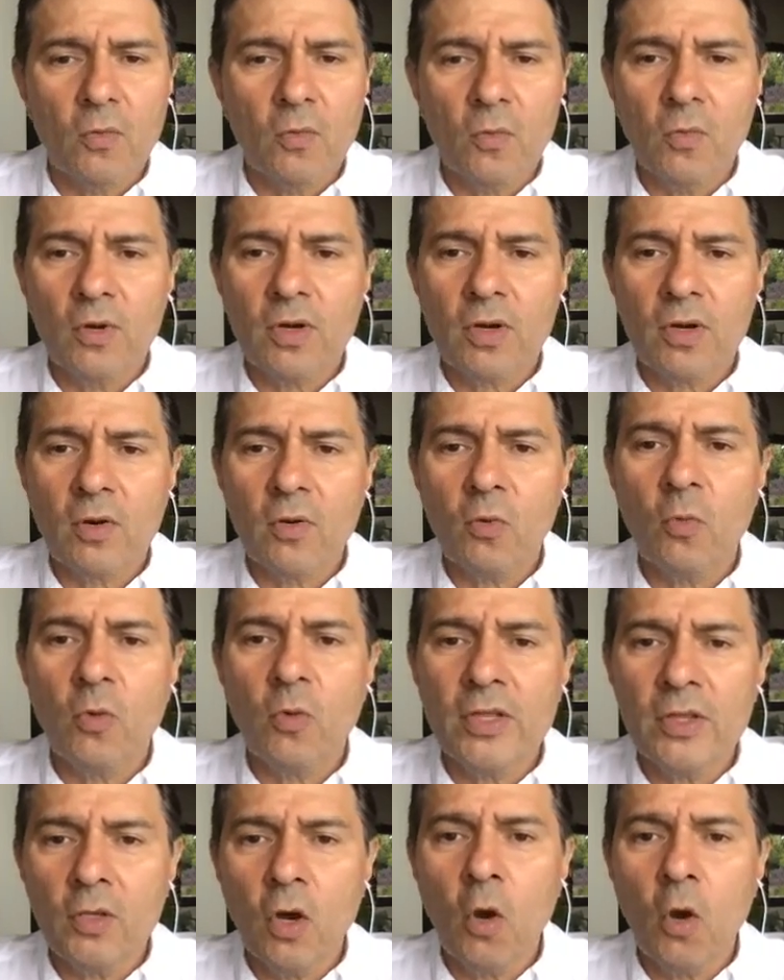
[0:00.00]

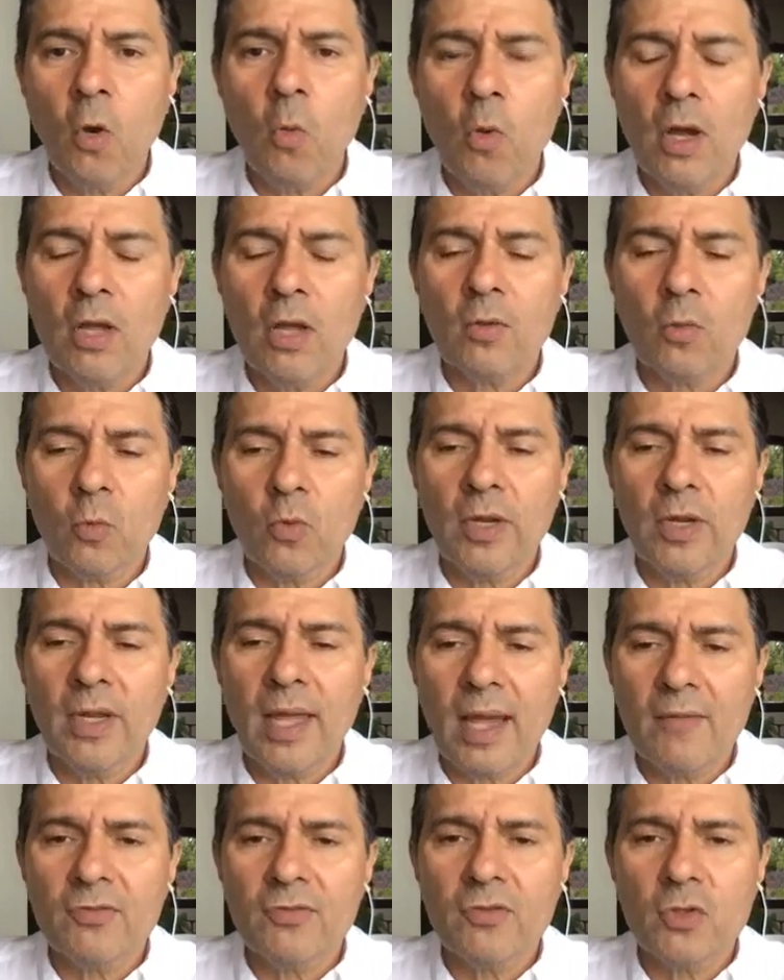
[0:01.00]
we know what we
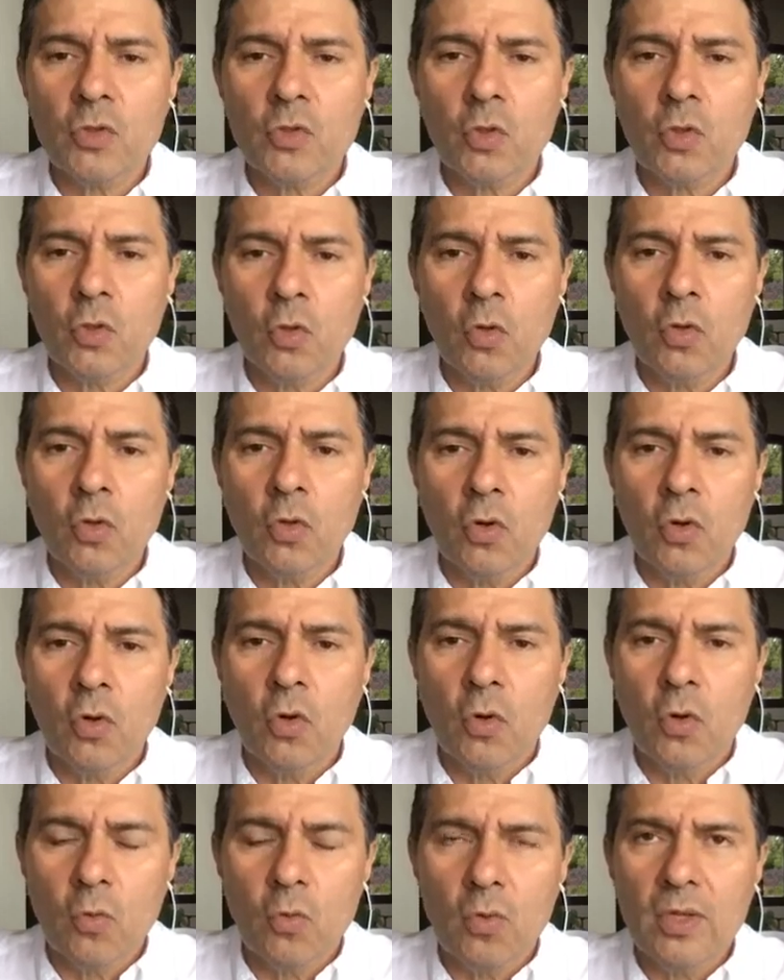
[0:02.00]
have to do.
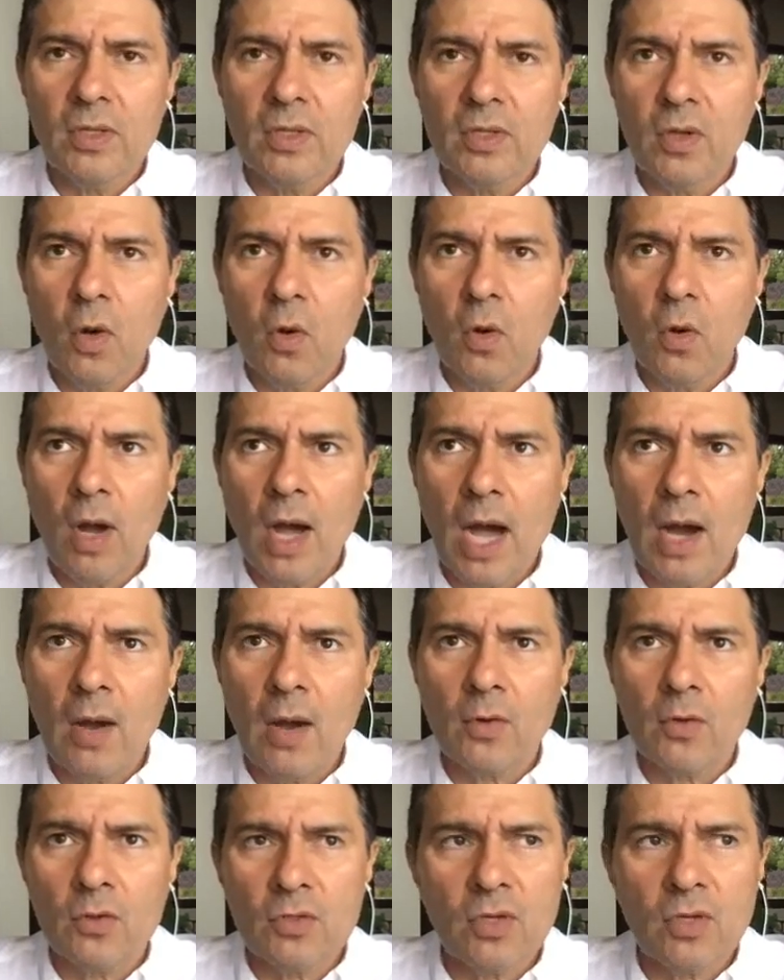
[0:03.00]
We know
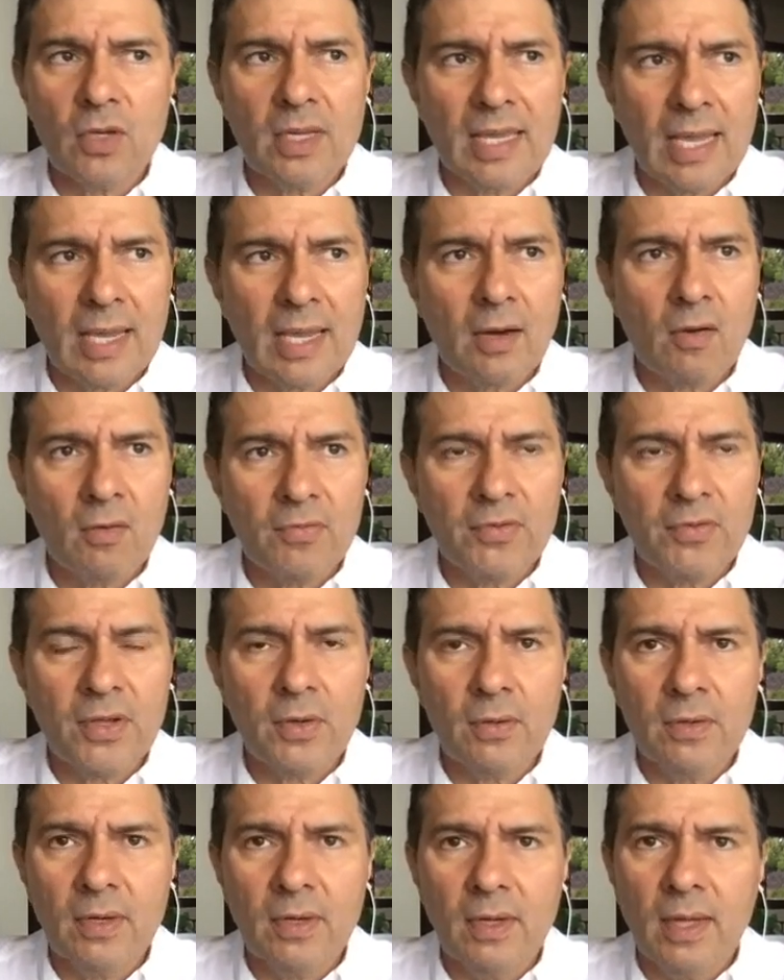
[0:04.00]
how to take care of
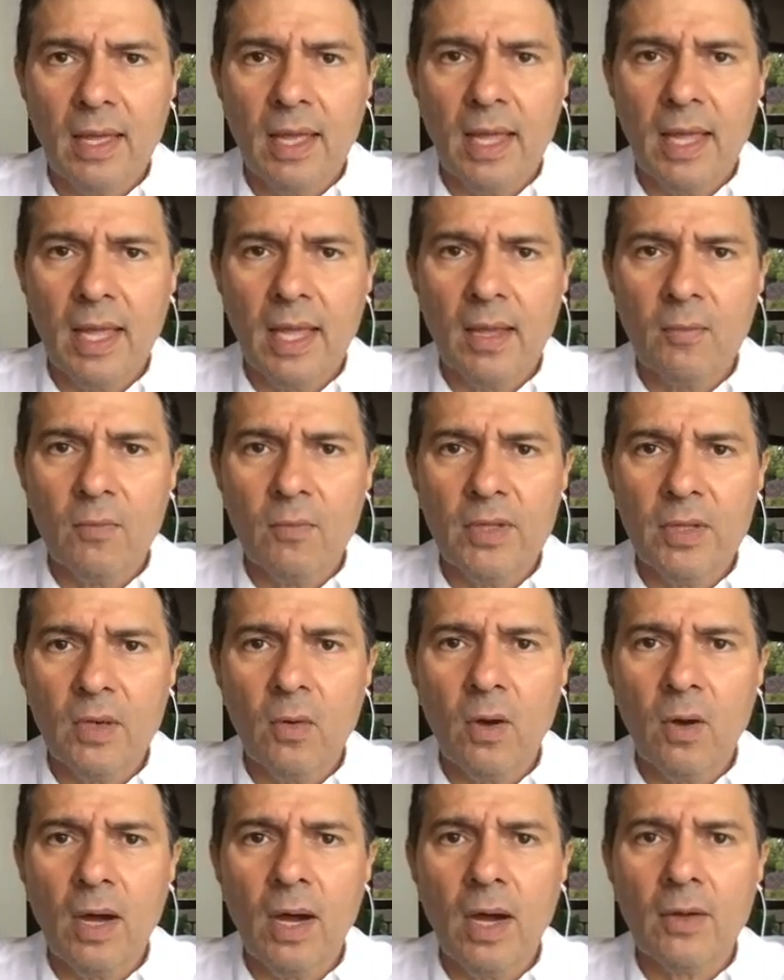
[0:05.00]
you, and we
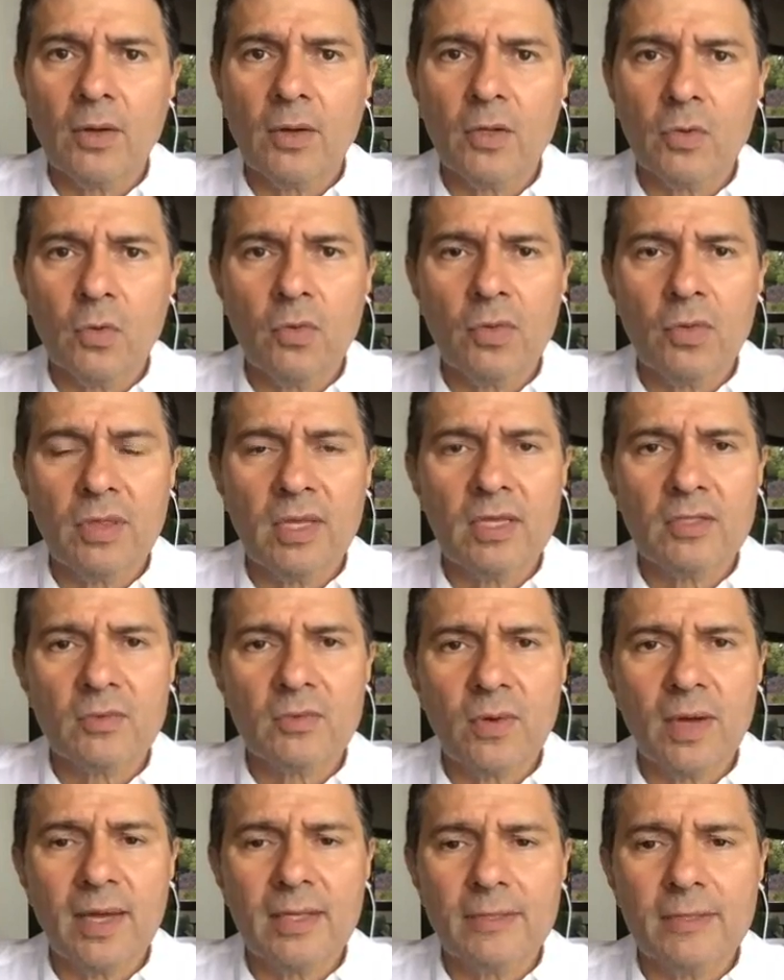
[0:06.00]
know how to do things
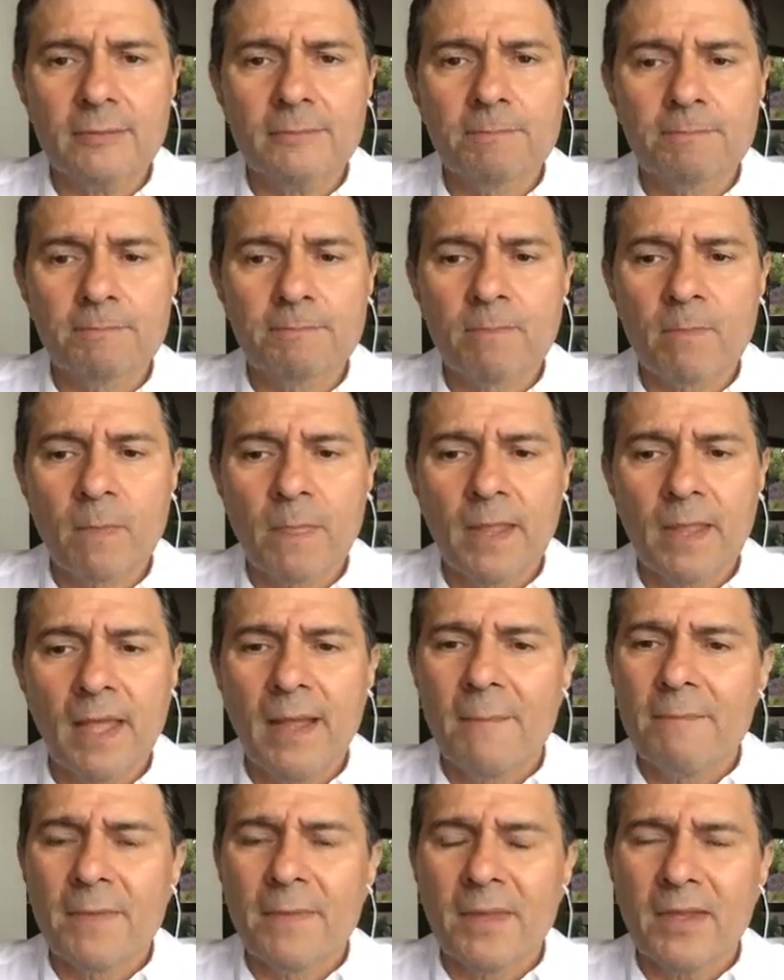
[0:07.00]
right.
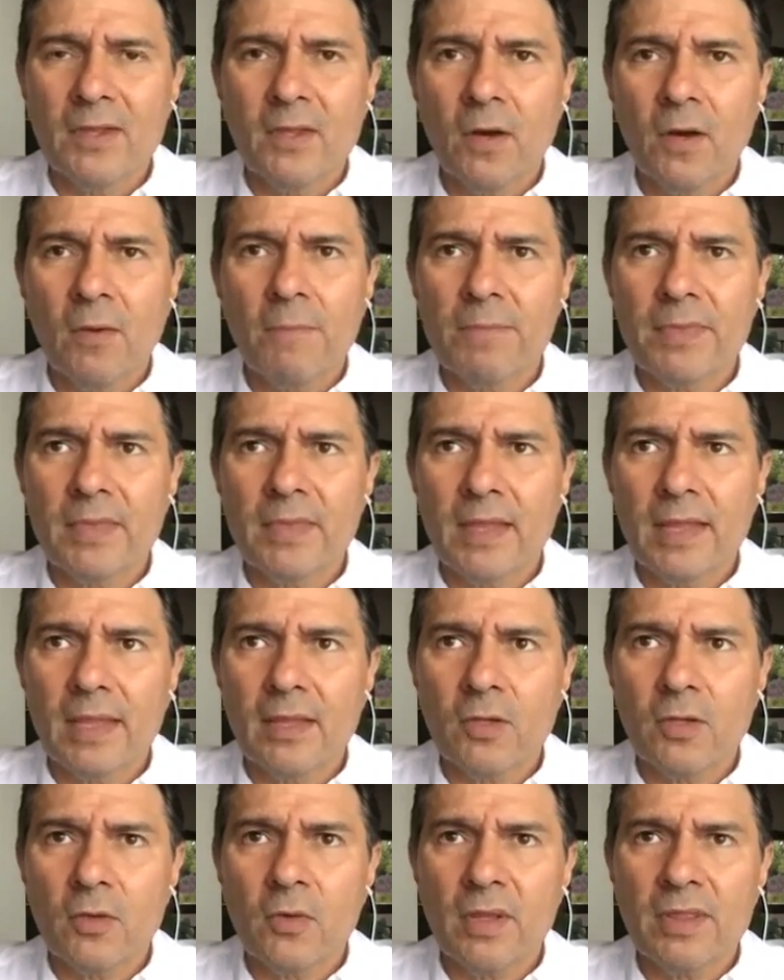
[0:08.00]
You know,
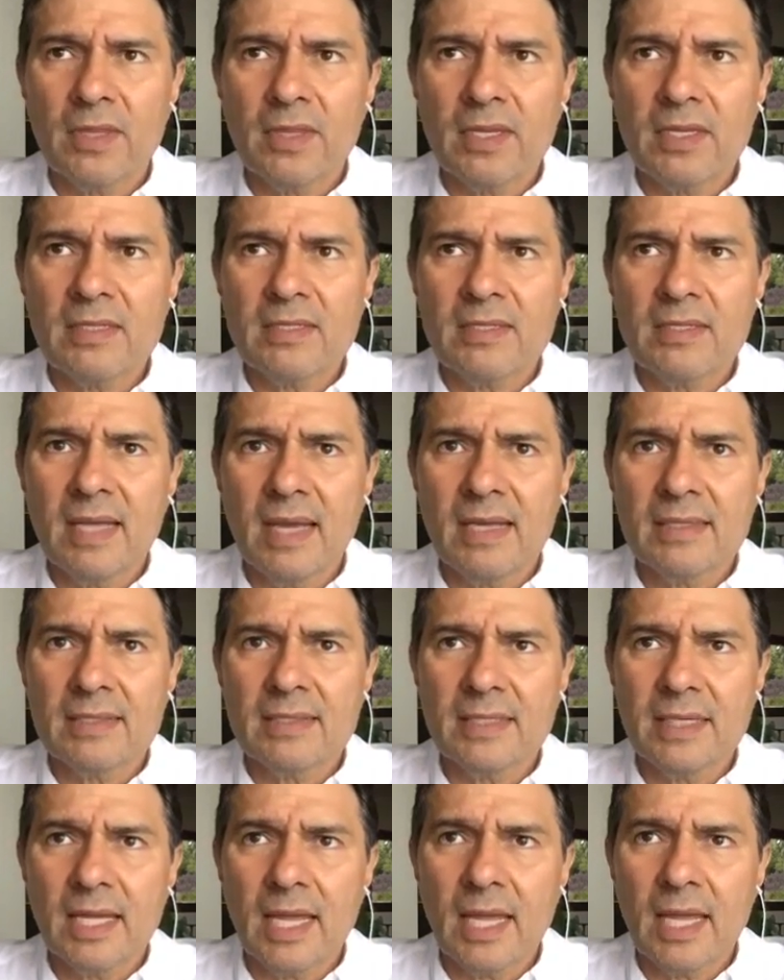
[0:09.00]
during these
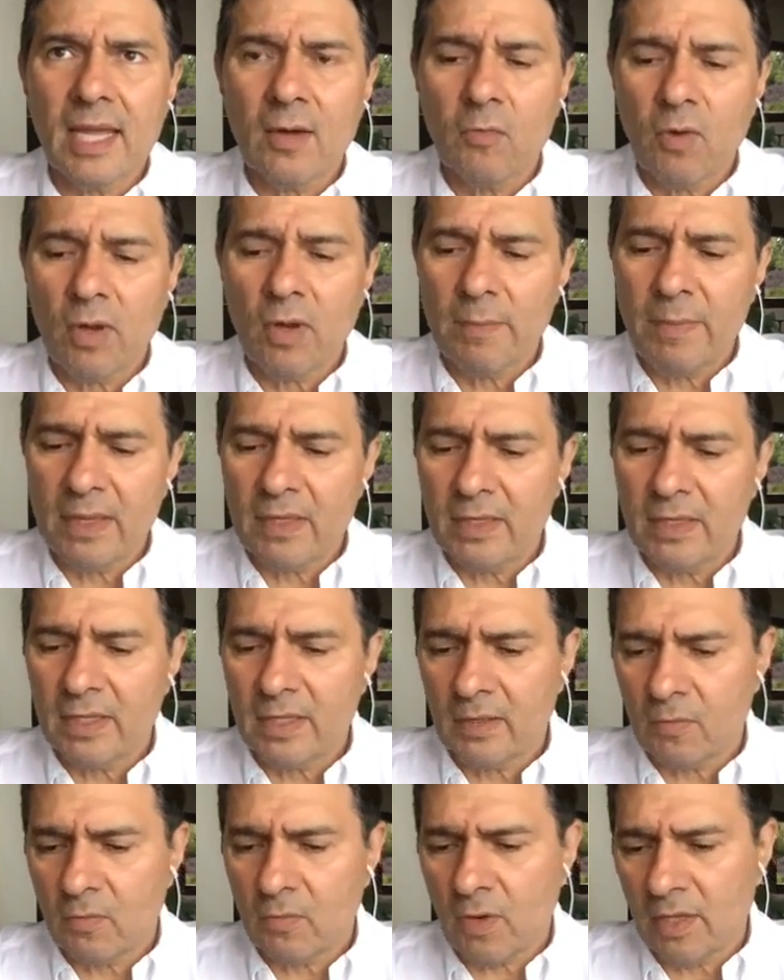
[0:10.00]
days, we've
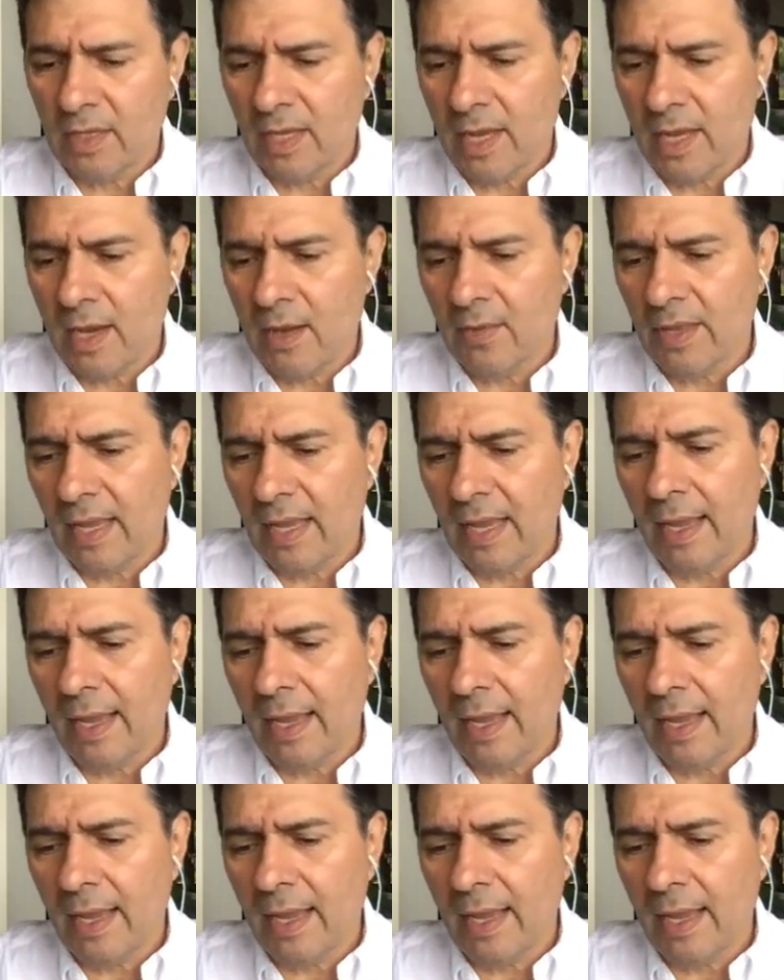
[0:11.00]
been running out